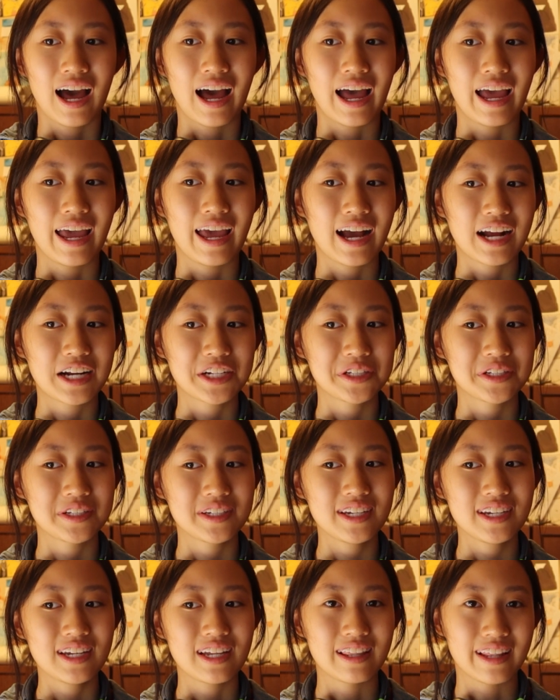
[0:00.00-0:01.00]
I
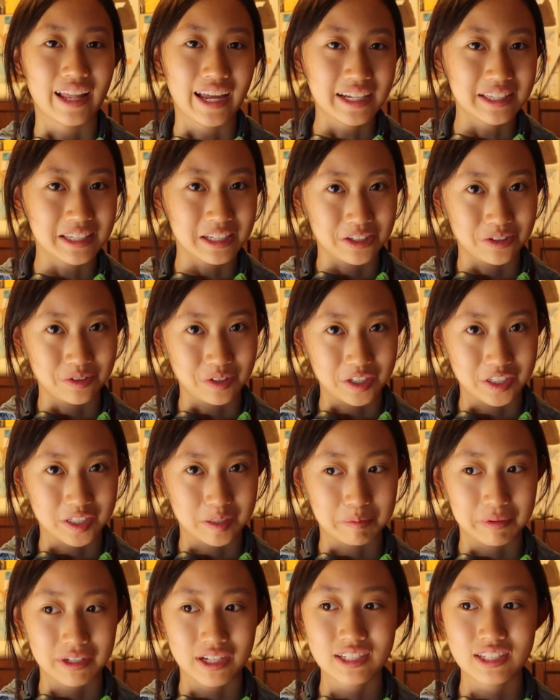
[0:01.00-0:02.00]
actually like the structure,
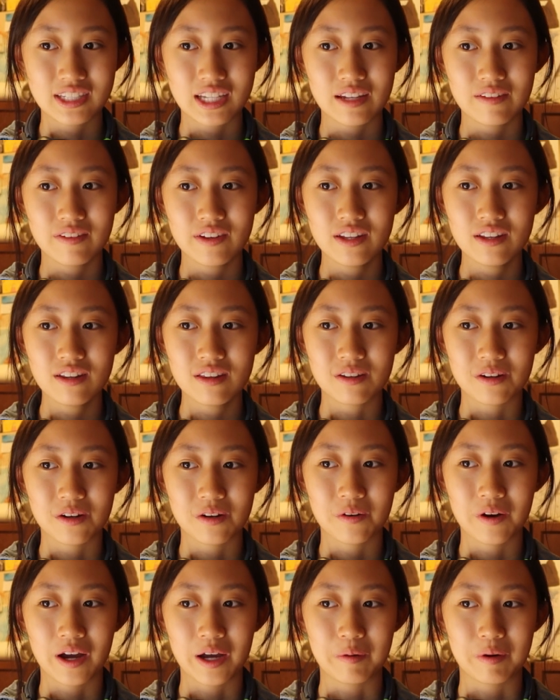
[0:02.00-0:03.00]
because even
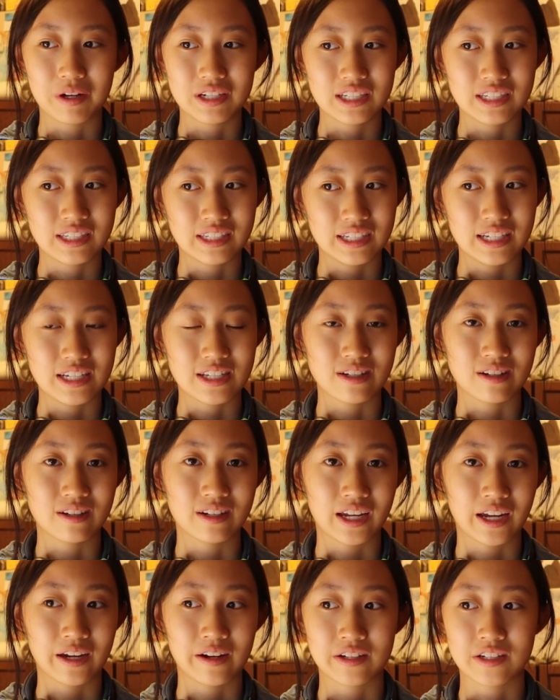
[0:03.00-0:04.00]
though I want to see
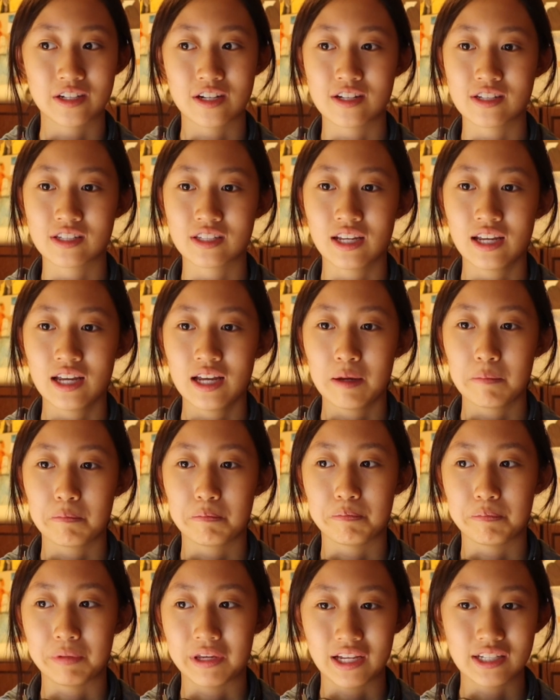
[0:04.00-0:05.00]
certain characters
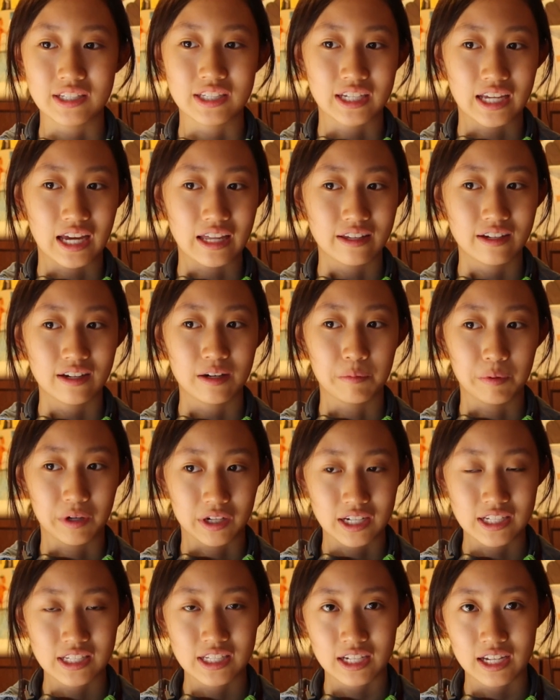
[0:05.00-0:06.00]
being together and
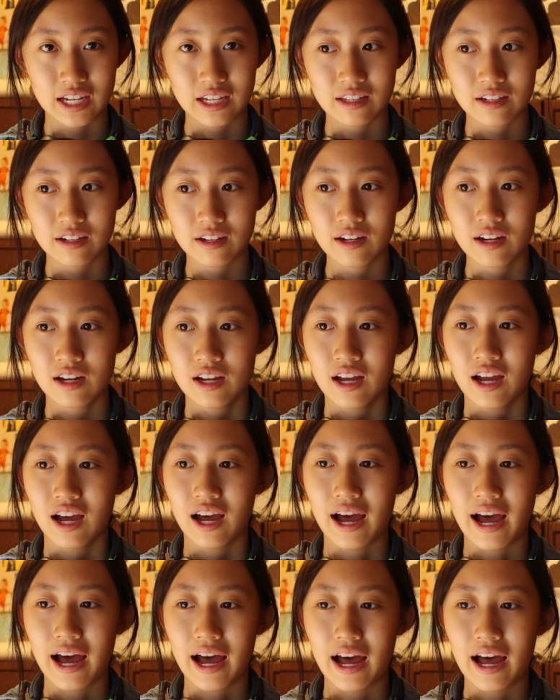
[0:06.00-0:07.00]
working together,
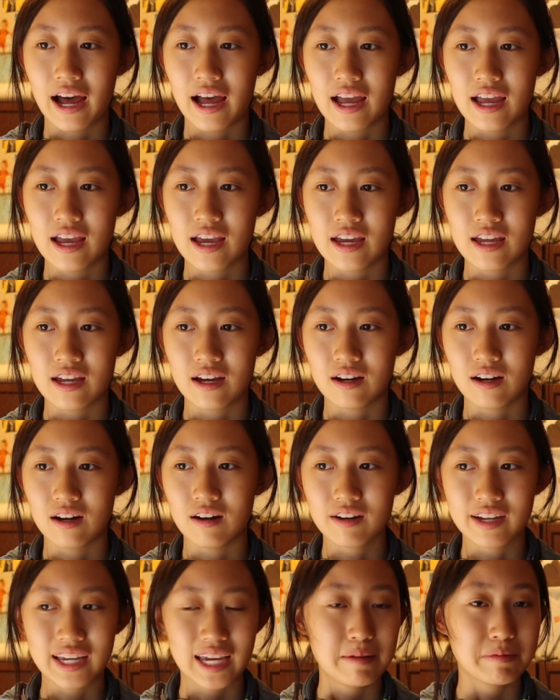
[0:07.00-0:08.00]
it
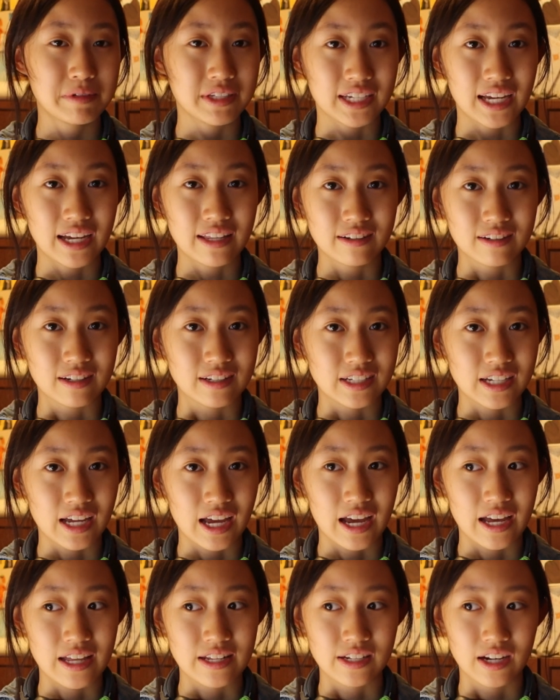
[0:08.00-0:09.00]
all came together in the
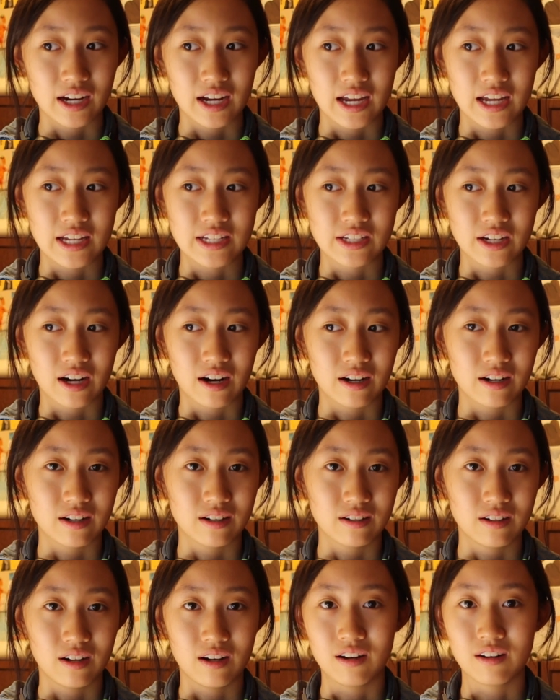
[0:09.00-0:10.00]
end and
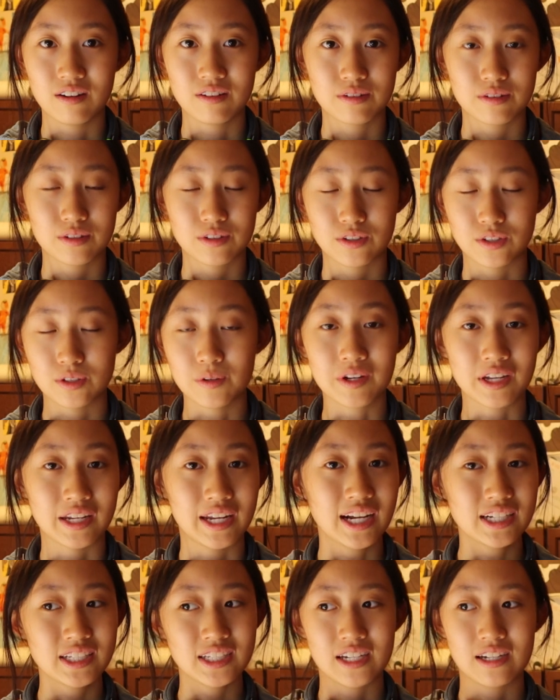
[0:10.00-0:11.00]
are all so
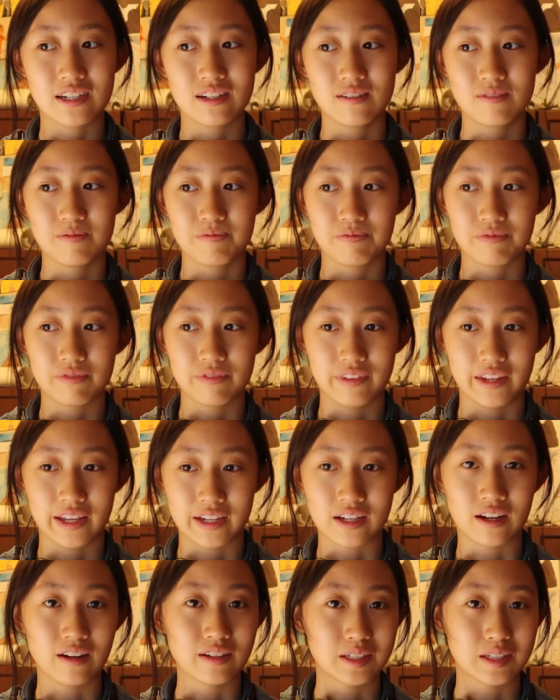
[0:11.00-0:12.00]
connected, like